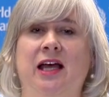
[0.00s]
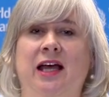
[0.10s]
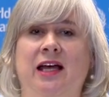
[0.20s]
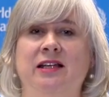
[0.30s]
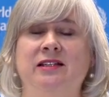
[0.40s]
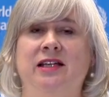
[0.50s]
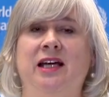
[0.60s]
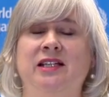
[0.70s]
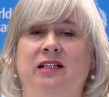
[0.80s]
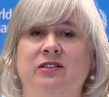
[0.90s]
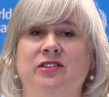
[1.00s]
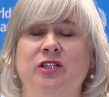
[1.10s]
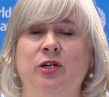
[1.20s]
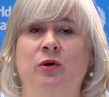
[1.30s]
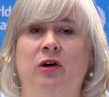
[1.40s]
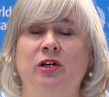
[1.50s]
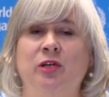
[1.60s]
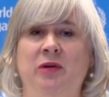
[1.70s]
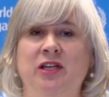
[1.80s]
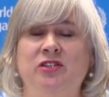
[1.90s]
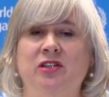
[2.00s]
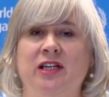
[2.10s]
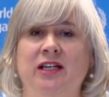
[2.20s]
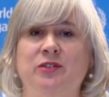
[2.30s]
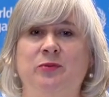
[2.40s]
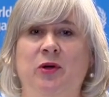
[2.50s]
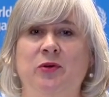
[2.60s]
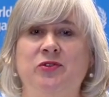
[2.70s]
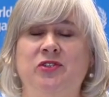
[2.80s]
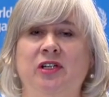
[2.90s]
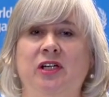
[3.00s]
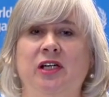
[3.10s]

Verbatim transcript: and adults who are occupationally exposed.